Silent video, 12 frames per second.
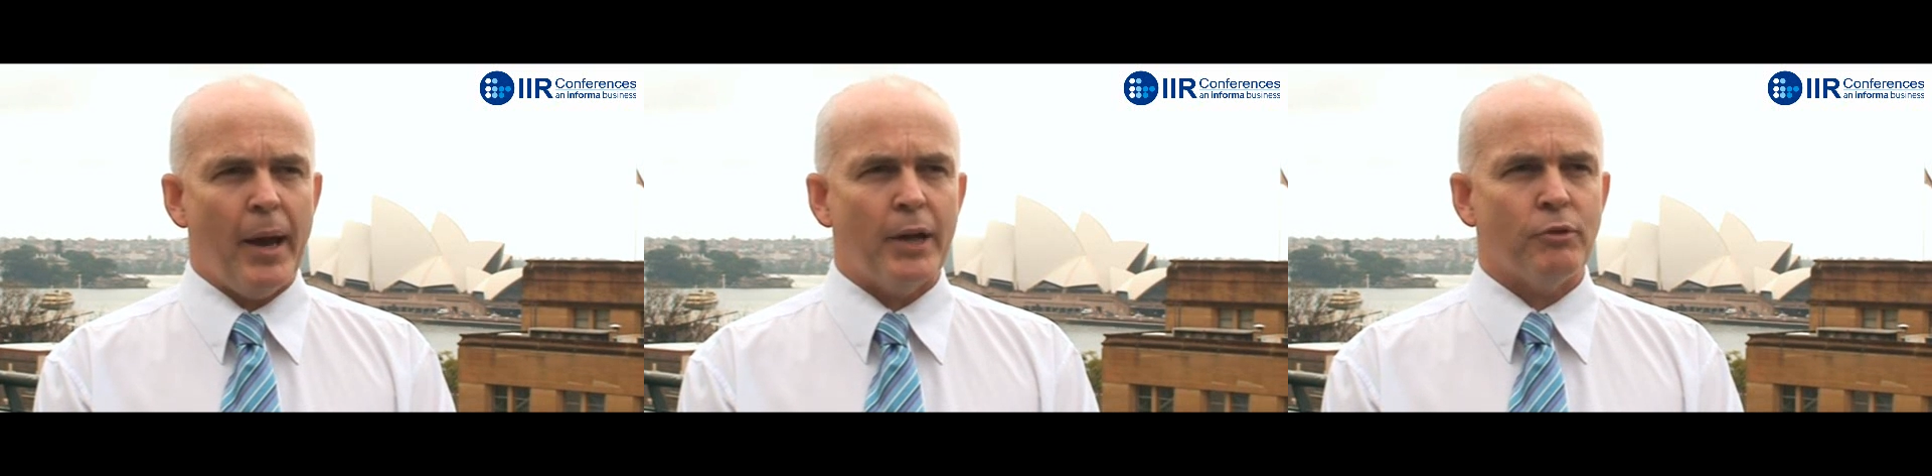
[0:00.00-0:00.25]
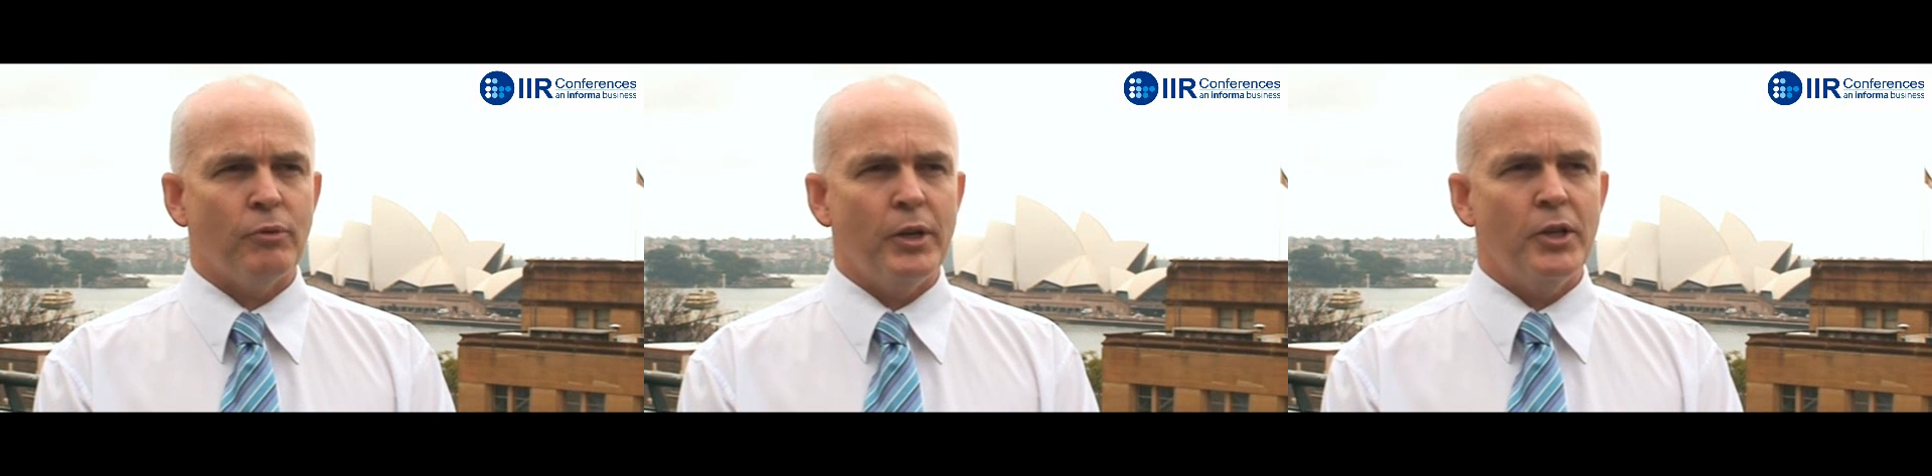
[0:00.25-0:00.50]

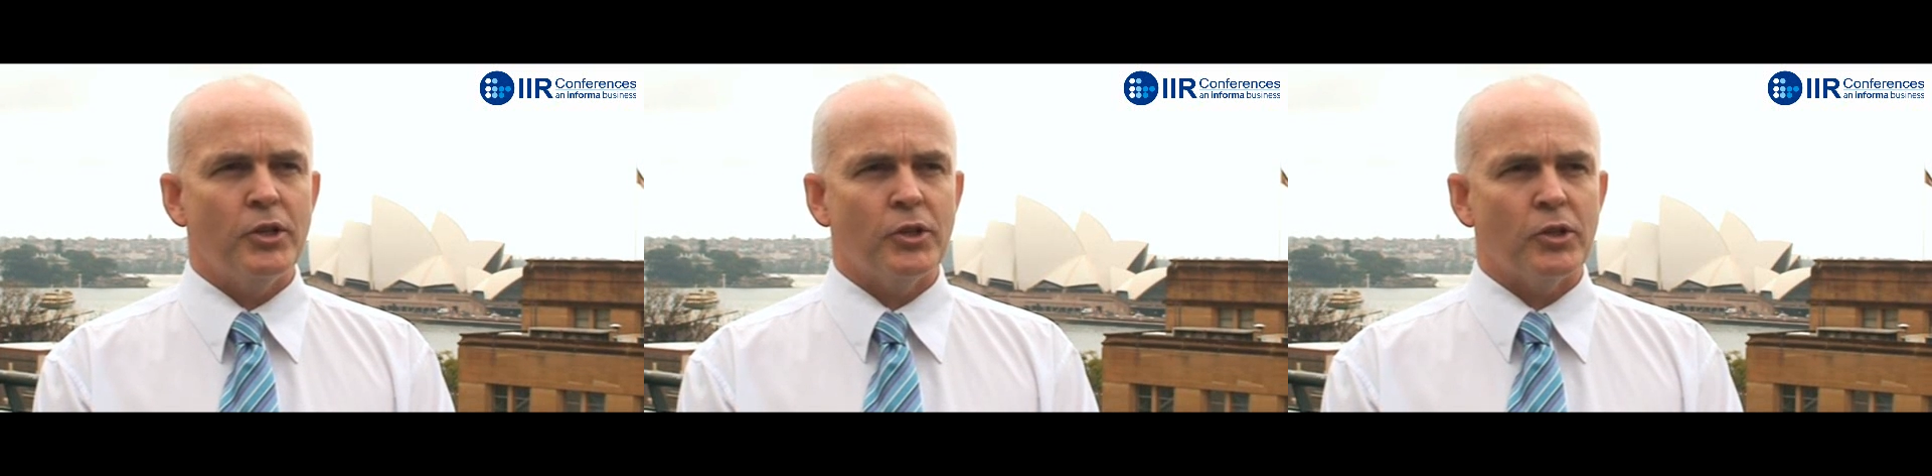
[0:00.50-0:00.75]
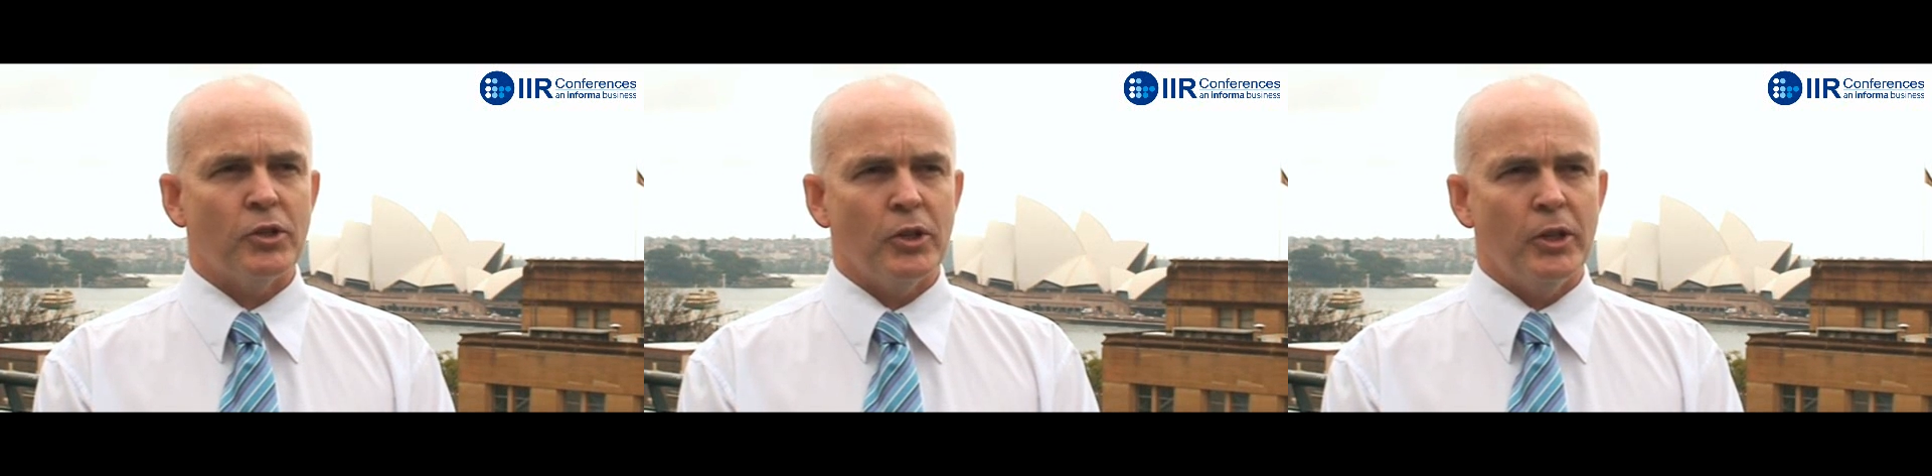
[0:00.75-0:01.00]

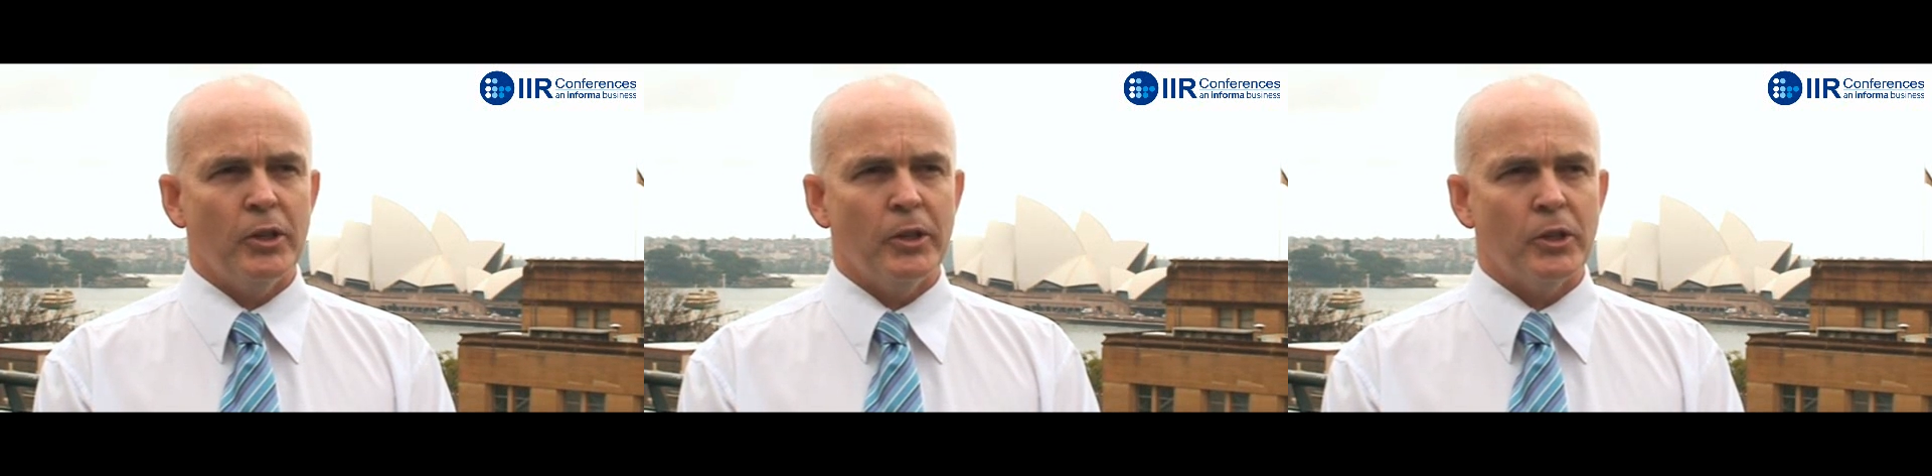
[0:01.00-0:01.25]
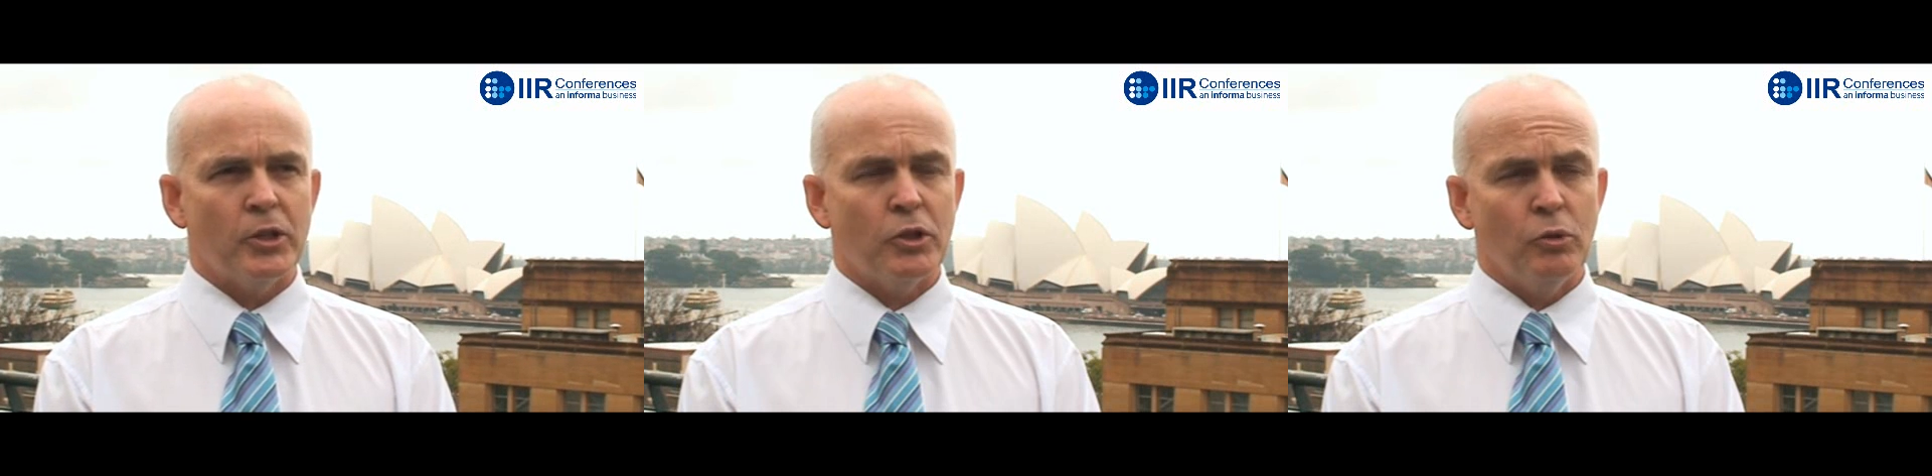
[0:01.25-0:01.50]
patronage to see
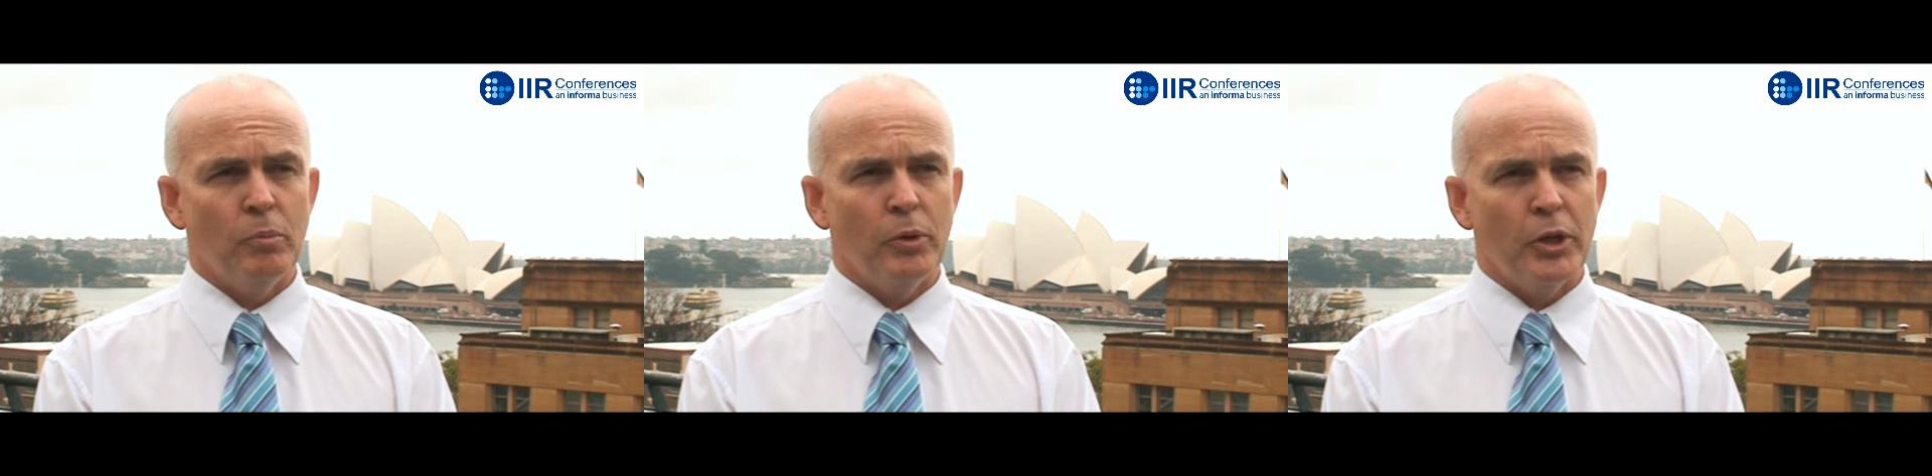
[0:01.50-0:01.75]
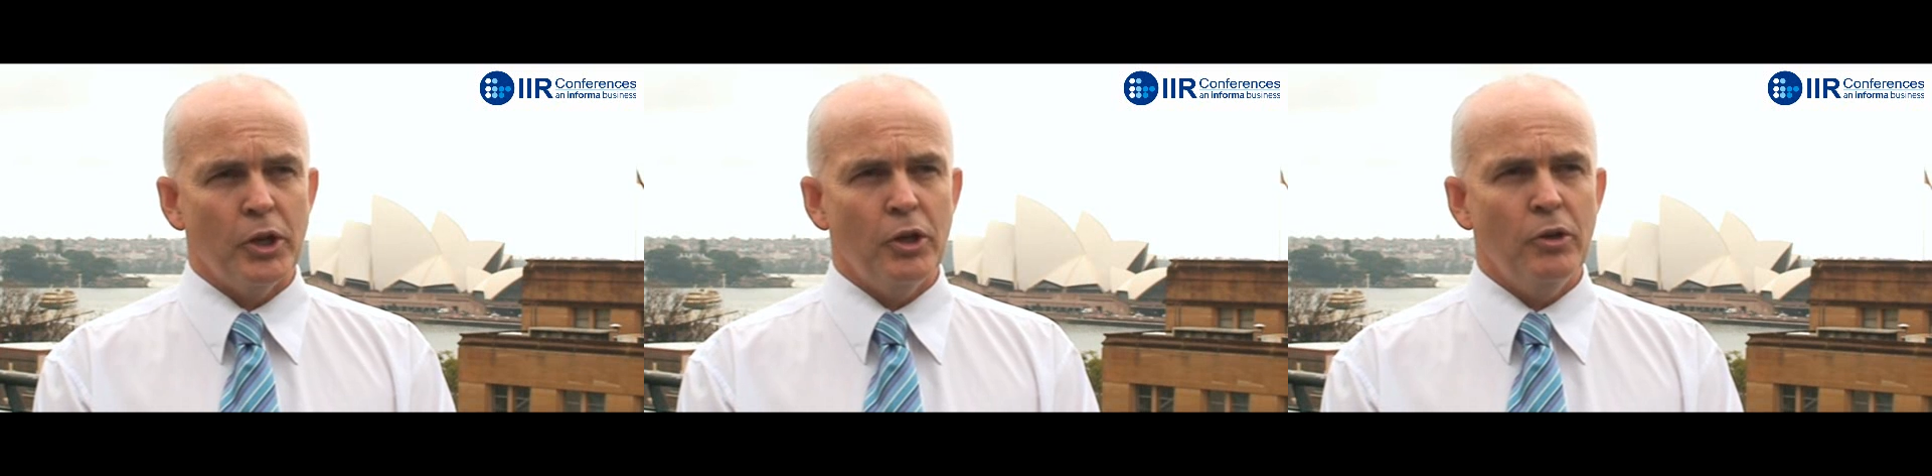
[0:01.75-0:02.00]
that it's still
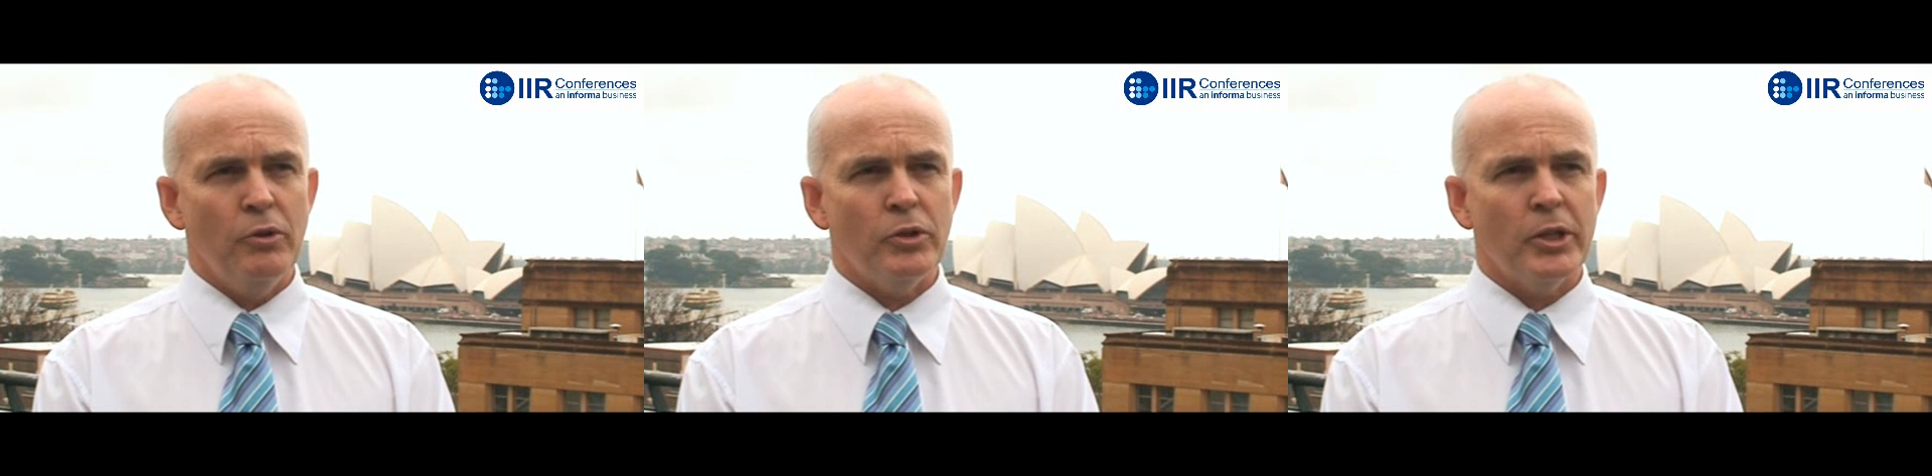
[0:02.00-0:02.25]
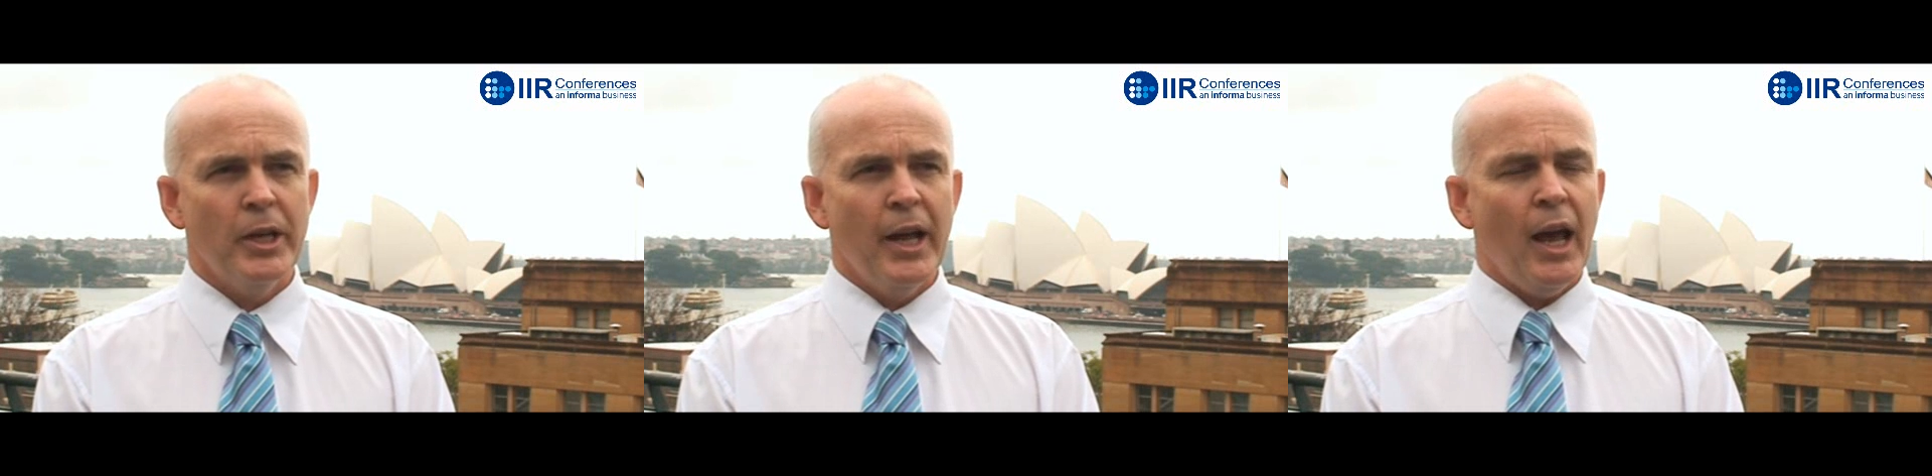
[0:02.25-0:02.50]
being
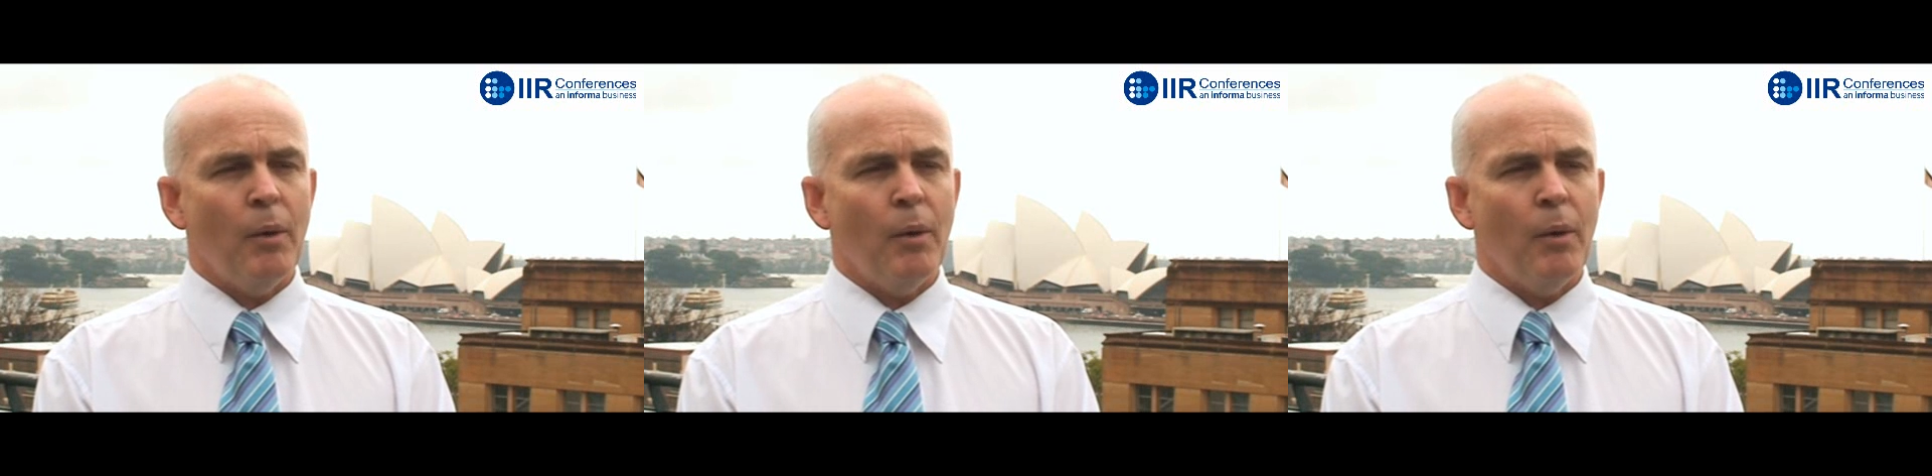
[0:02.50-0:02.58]
used,